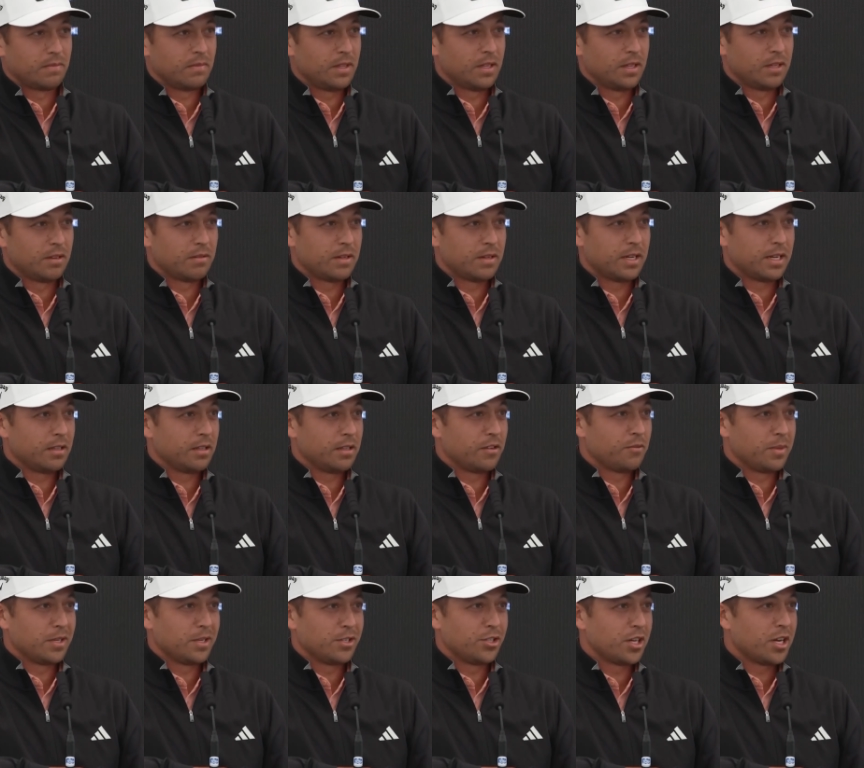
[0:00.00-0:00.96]
you know, I
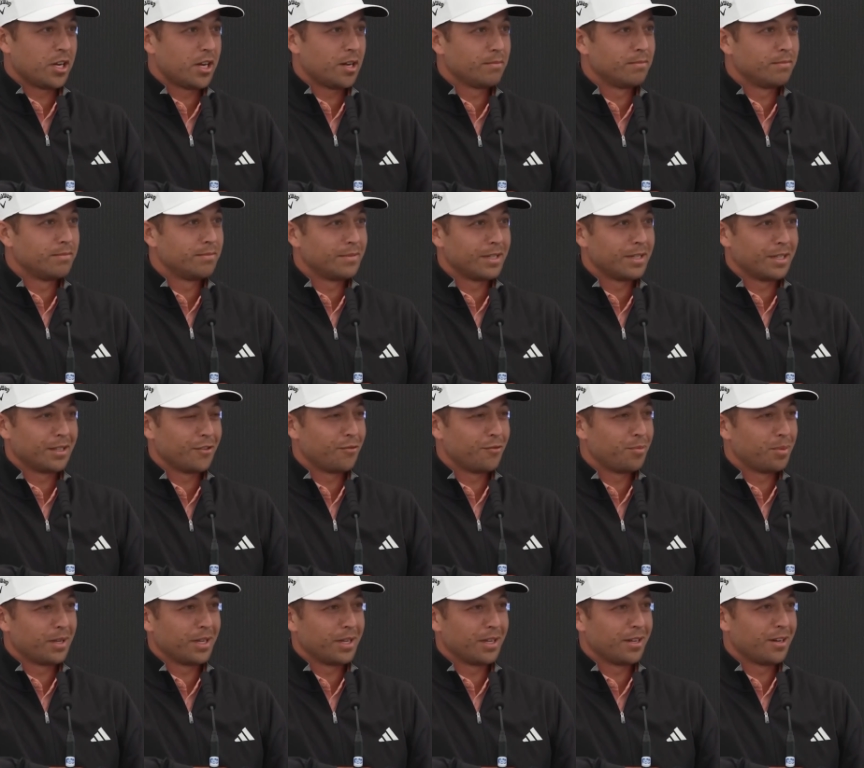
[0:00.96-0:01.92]
love my job. I
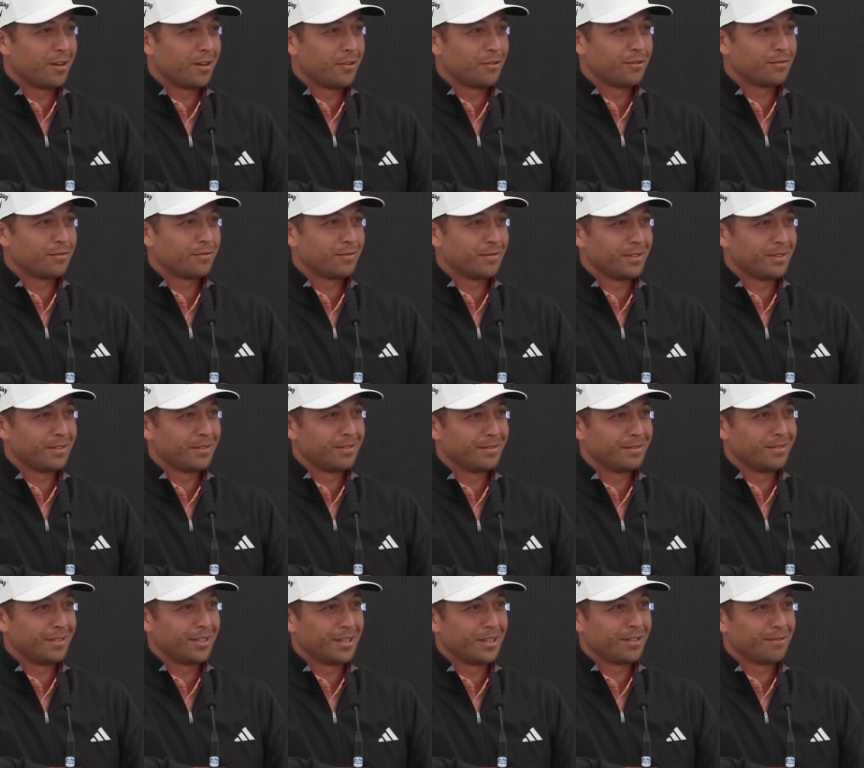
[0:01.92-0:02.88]
love playing golf, and
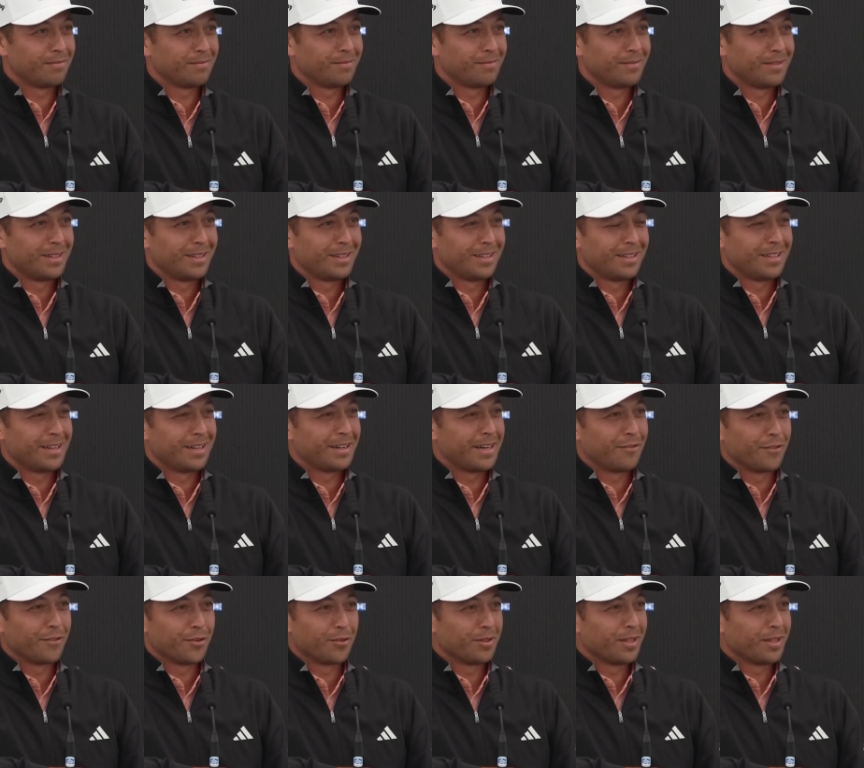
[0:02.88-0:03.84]
you know, not
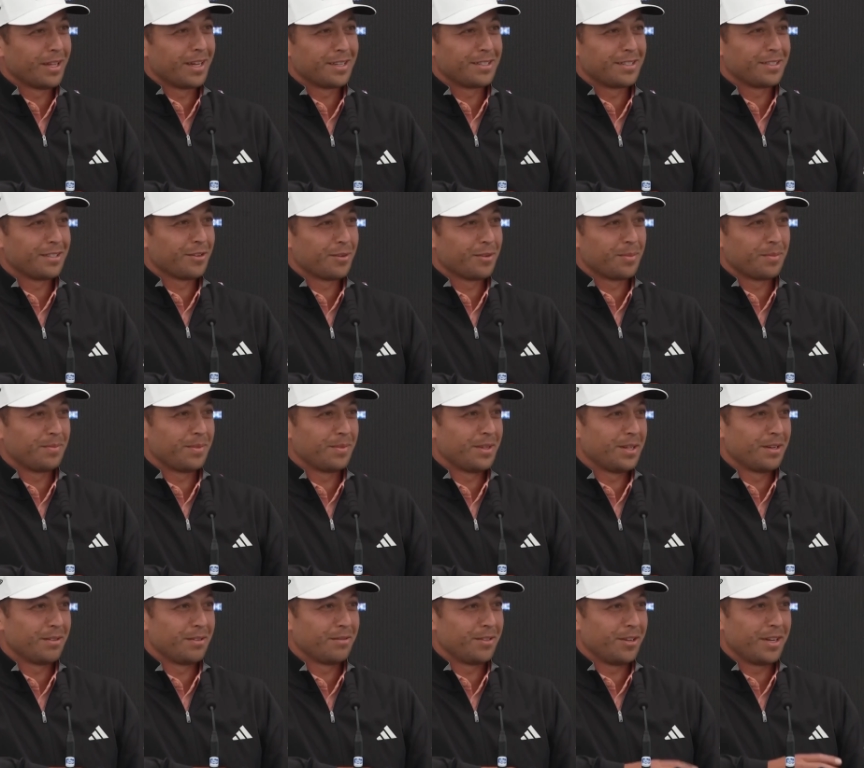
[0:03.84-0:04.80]
everyone likes their.
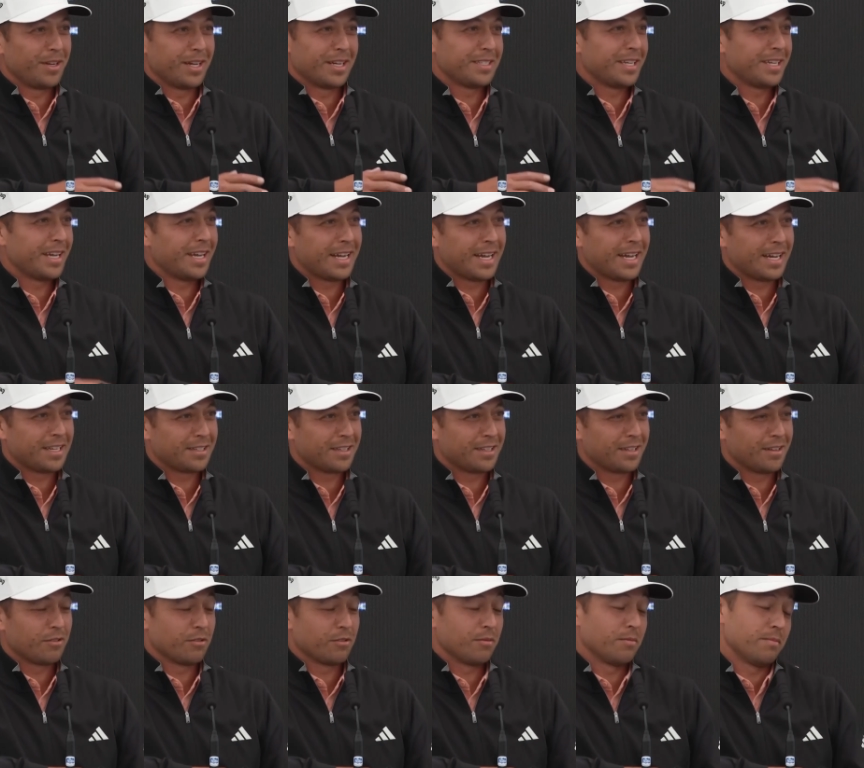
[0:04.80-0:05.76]
You know, you guys hate
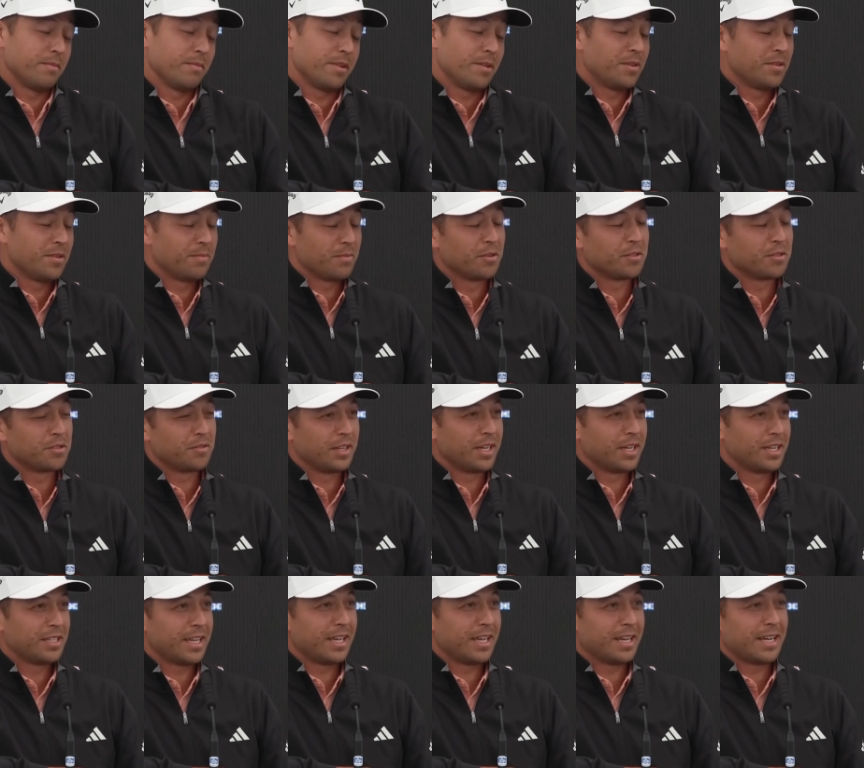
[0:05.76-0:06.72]
asking, or maybe most of you
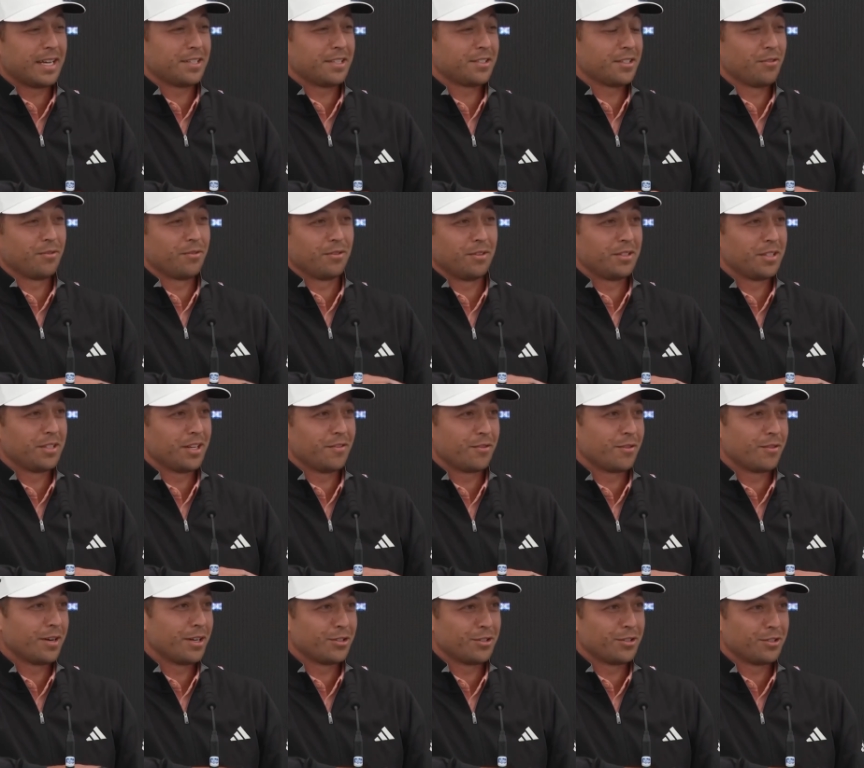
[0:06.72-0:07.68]
guys hate asking really tough
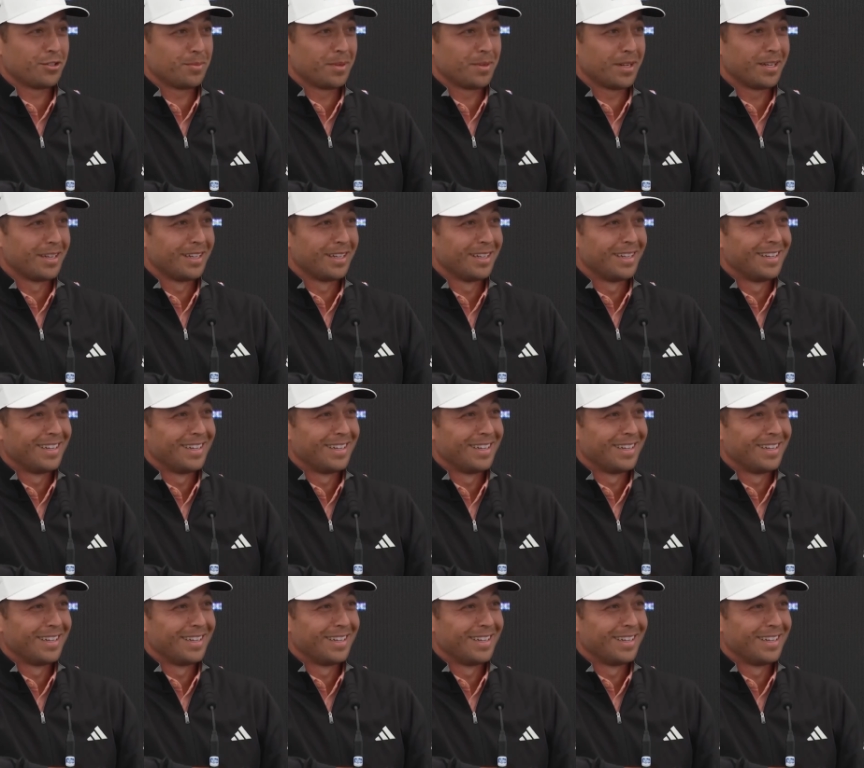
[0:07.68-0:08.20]
questions, but